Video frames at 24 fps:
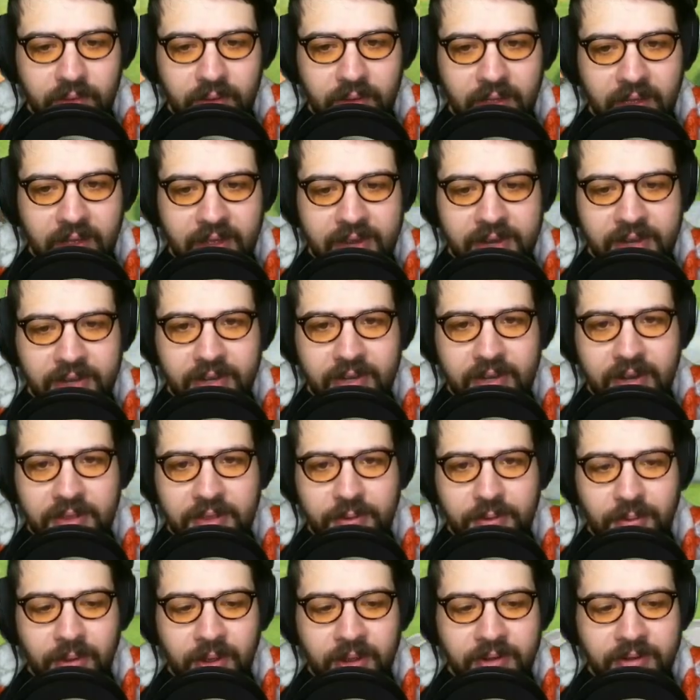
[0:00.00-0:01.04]
I hear another
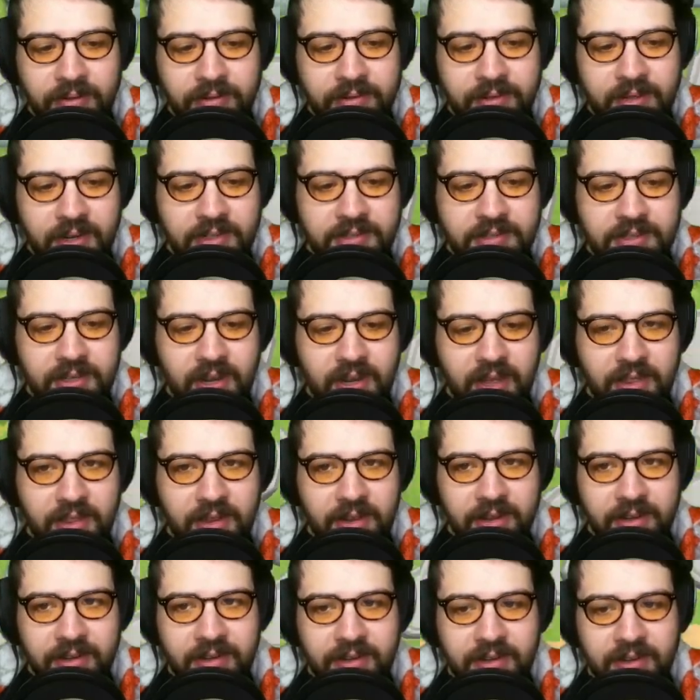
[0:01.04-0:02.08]
one. There's
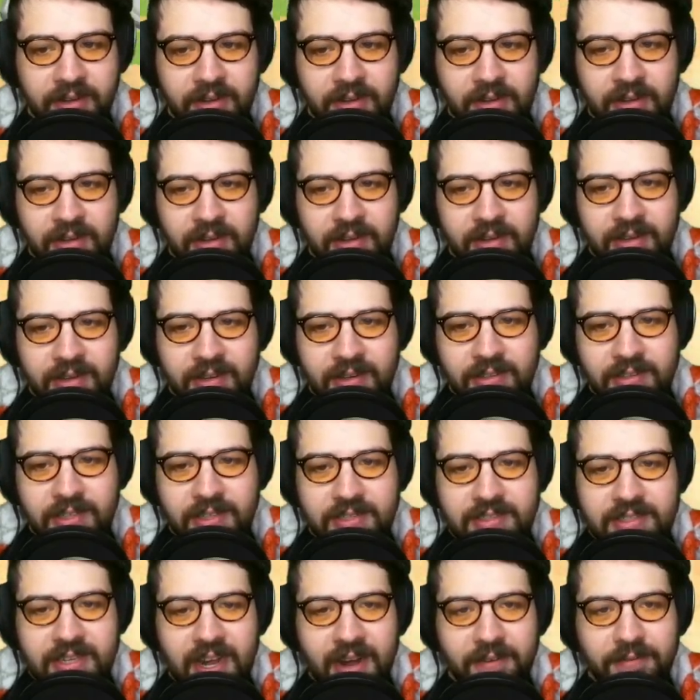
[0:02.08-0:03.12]
another.
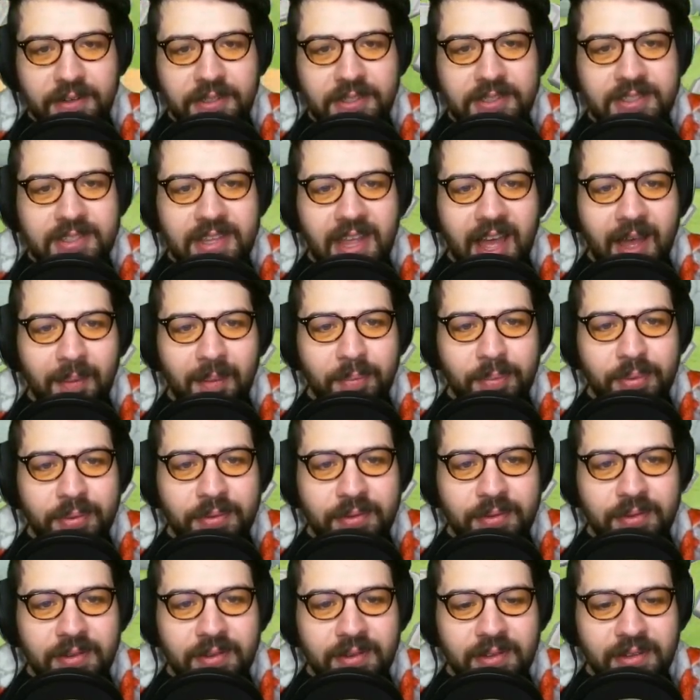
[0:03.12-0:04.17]
Does it ever stop?
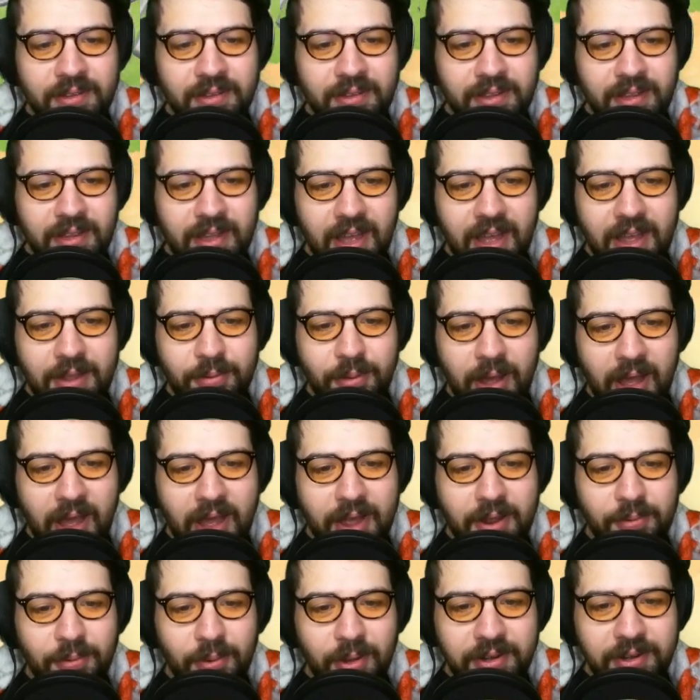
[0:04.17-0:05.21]
I
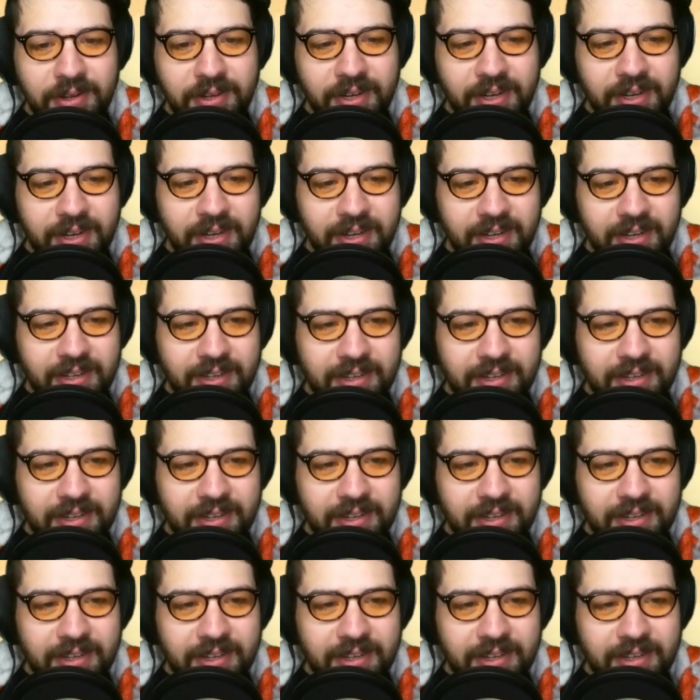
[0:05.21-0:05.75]
wonder.